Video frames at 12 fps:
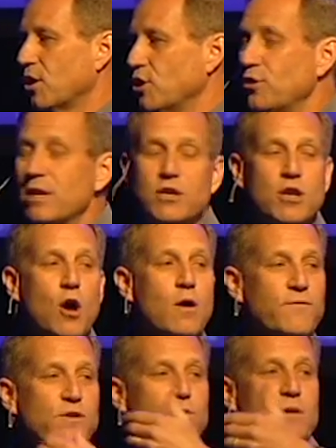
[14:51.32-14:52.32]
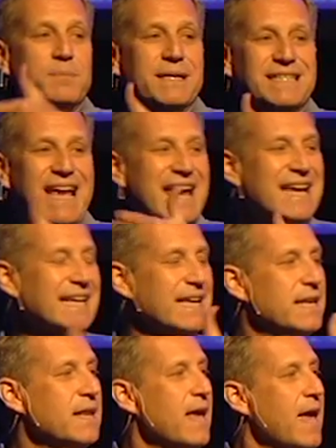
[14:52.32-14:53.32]
You didn't know if you would be
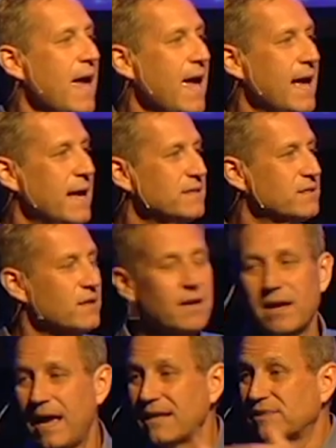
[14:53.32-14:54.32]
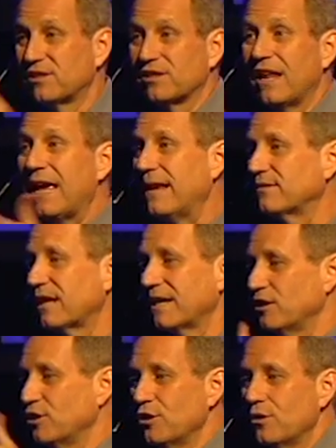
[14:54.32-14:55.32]
taken as slaves, like
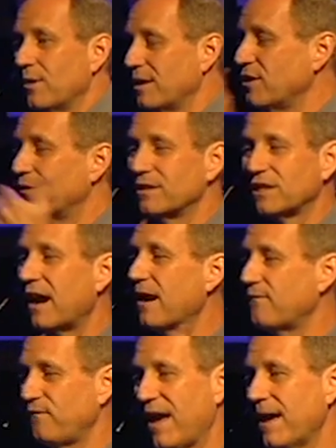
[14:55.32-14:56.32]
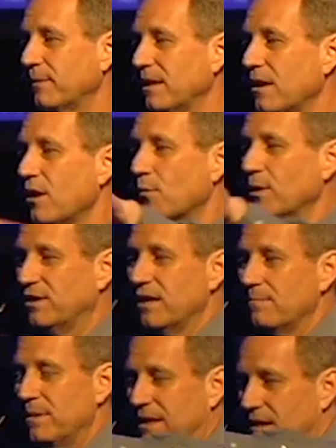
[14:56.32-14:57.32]
you and your entire family would
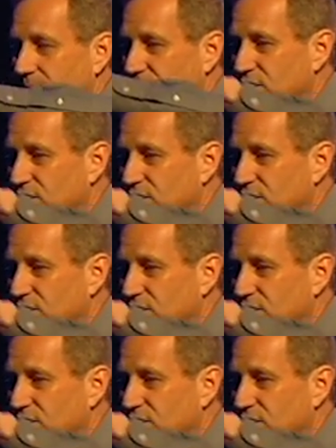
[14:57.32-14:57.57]
then become